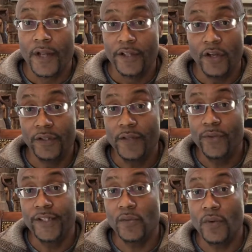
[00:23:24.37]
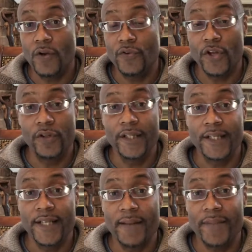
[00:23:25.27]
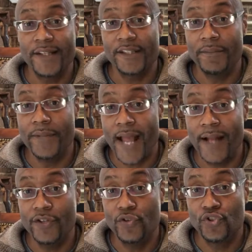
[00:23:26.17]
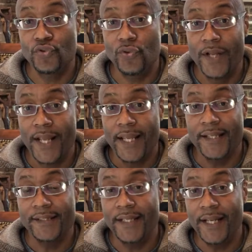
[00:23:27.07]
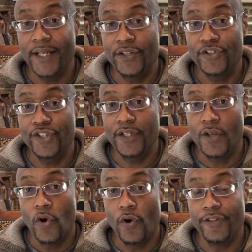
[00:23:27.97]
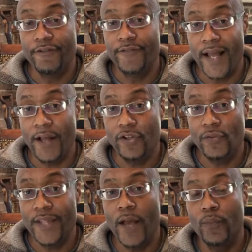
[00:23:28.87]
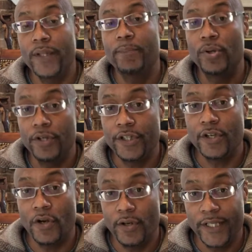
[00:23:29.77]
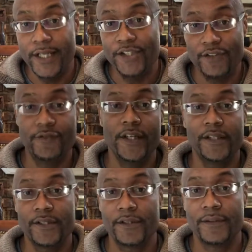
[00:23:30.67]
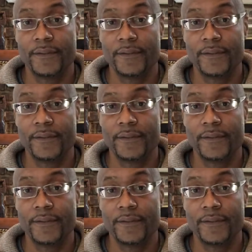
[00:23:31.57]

The only thing that makes them not neutral is the energy or the value that we put on each event.